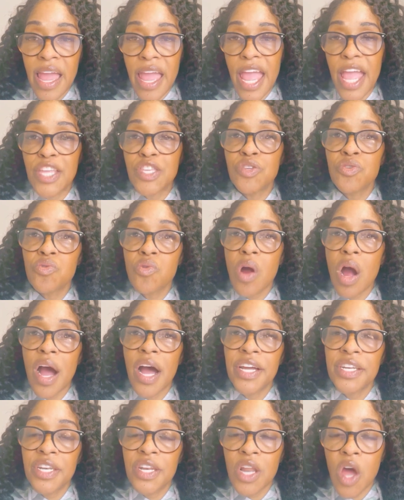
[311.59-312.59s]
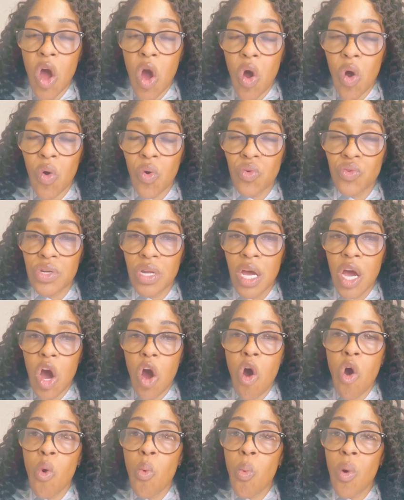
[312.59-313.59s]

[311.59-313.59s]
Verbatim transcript: and you're unknown on